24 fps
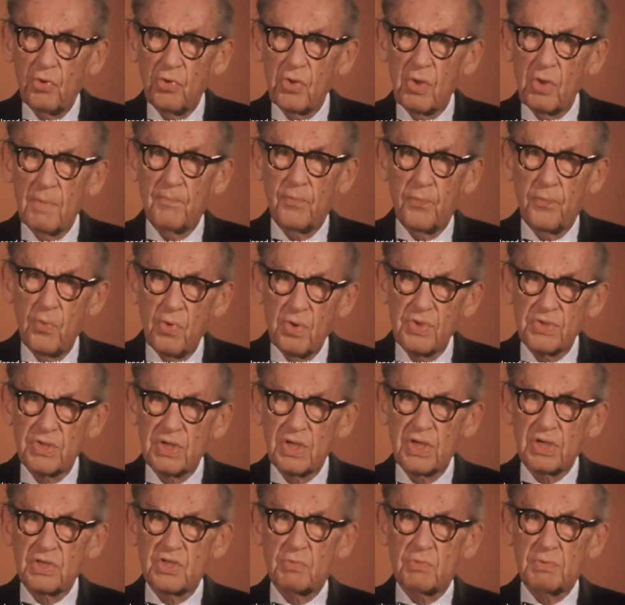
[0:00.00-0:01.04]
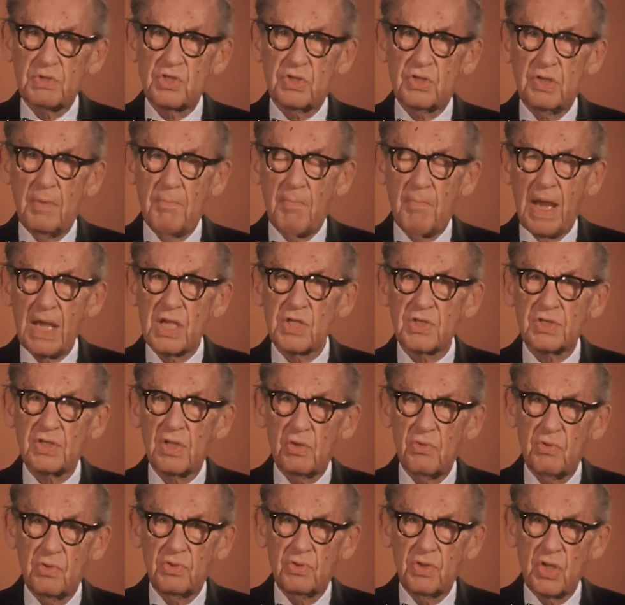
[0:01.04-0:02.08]
for a total architecture, where the
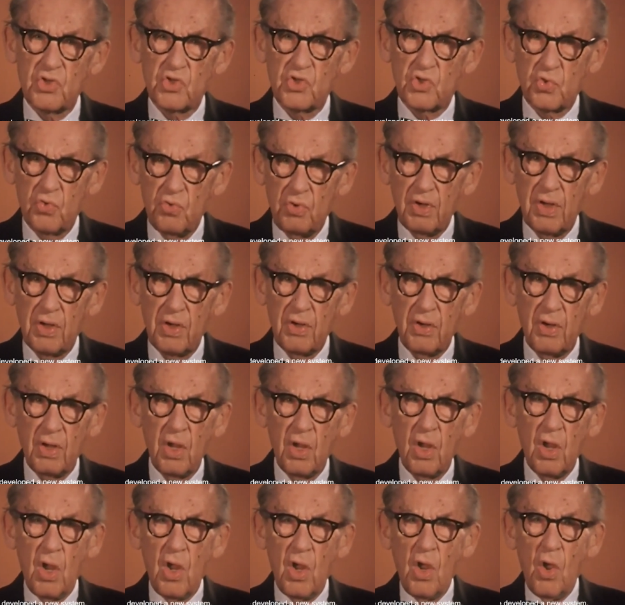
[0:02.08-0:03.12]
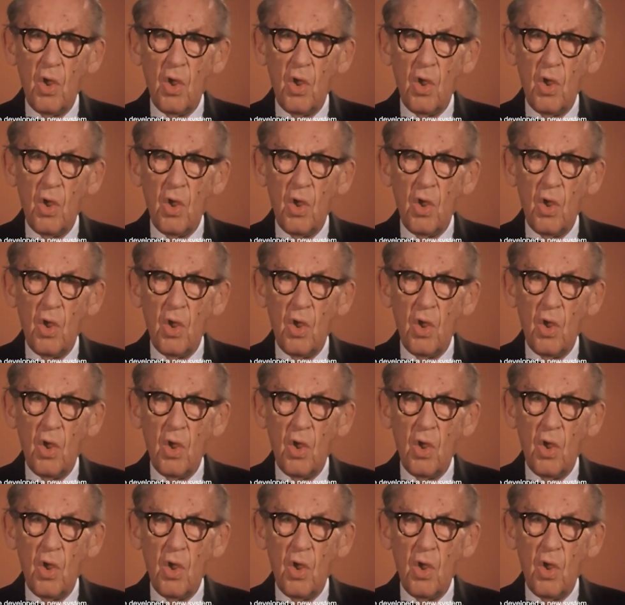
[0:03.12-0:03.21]
architect is authorized to